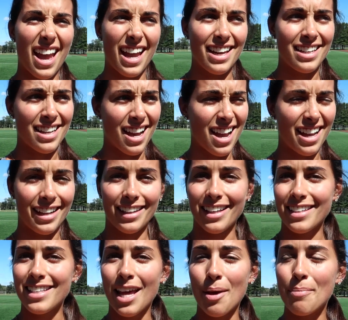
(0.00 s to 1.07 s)
a
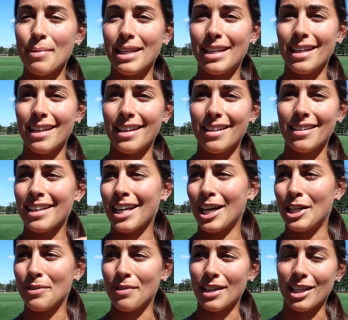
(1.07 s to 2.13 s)
nine, ten minute
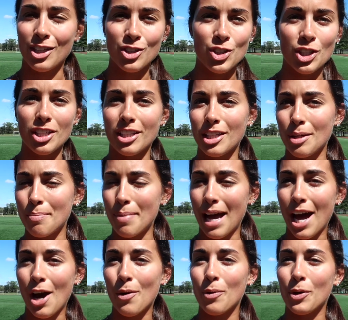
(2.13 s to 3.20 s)
kind of like agility
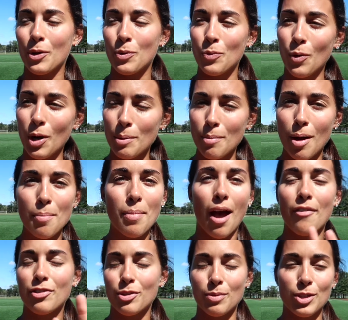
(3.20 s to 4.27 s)
power warm up
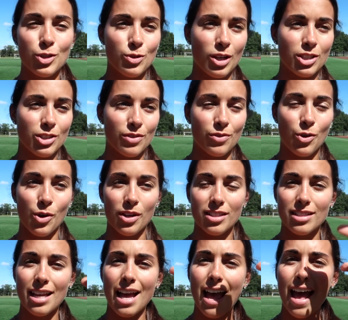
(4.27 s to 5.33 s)
after we stretch, of
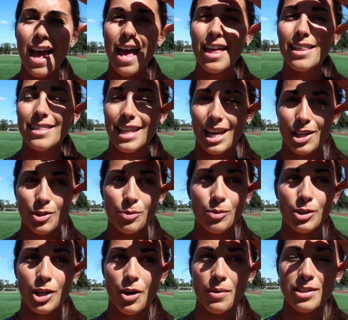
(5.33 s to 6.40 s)
course, and then
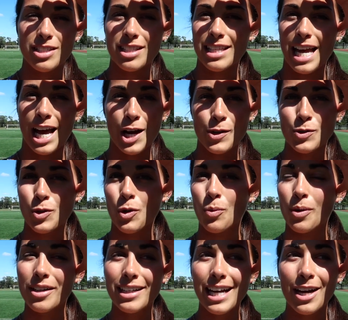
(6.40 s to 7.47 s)
we'll go into the actual
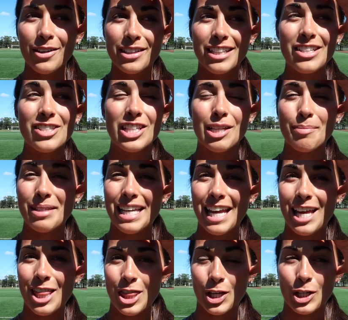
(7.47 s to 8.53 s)
workout. It is going to be
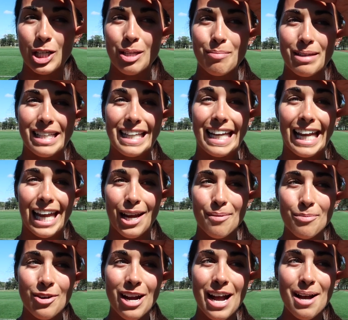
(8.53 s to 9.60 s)
a thirty minute
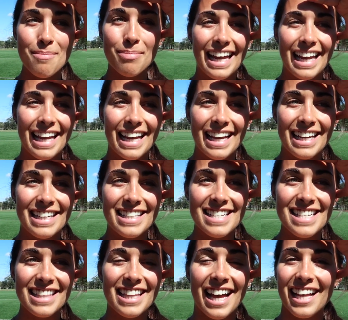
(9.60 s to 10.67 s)
AMRAP,
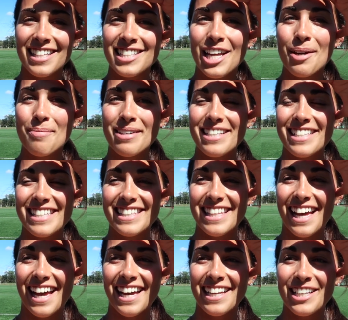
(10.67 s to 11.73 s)
and last time we did
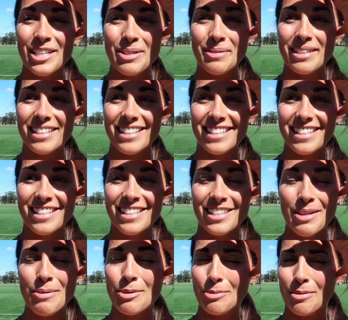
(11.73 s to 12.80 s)
that, it was
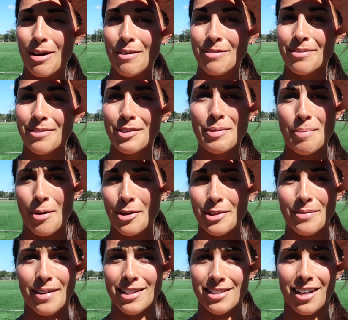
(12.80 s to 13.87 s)
it was rough for both
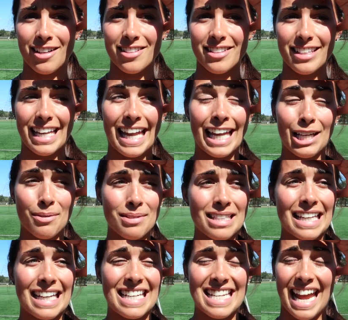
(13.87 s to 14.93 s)
of us, honestly, and it was
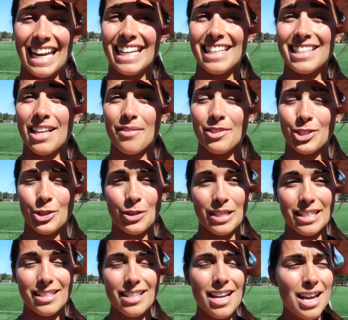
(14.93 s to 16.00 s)
like ninety-seven
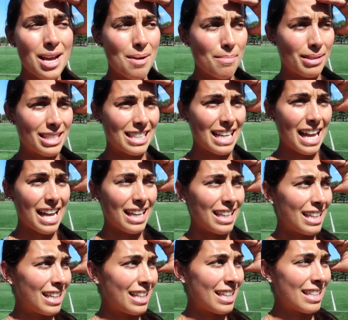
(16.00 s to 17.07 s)
degrees. But today
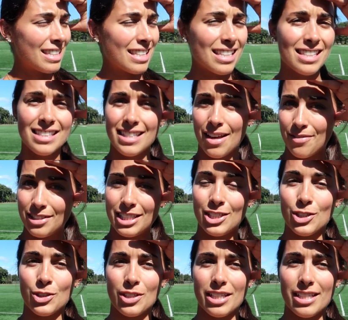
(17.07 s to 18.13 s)
it is seventy
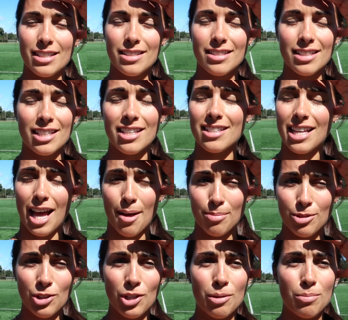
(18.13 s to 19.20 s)
degrees. It is
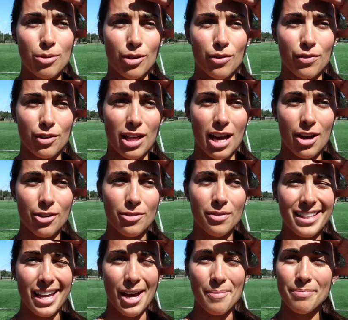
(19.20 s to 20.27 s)
absolutely beautiful
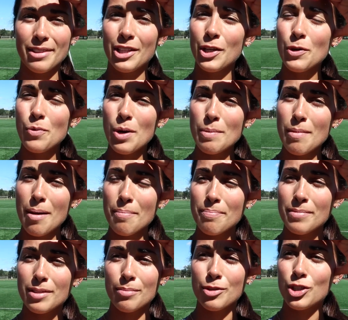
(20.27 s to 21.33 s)
out. Yeah, little warm up,
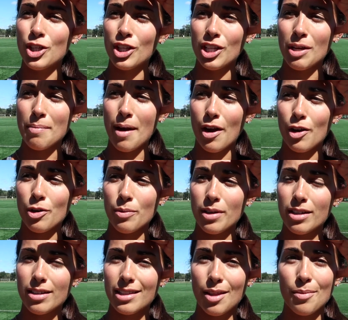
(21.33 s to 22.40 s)
some agility and power
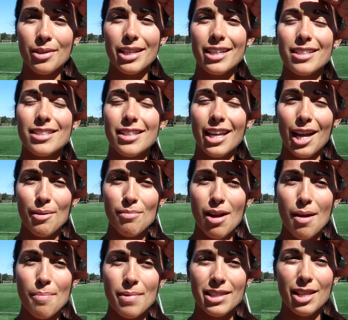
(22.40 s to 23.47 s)
work, then we'll get into the
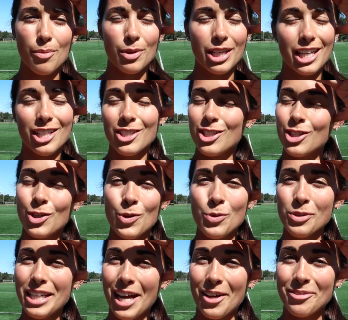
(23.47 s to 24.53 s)
AMRAP, and then we'll get into the
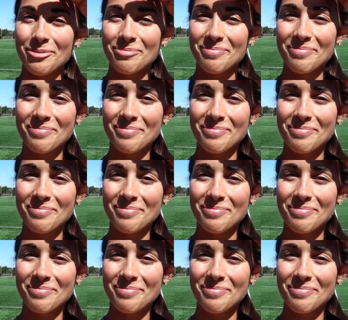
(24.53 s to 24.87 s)
cool down.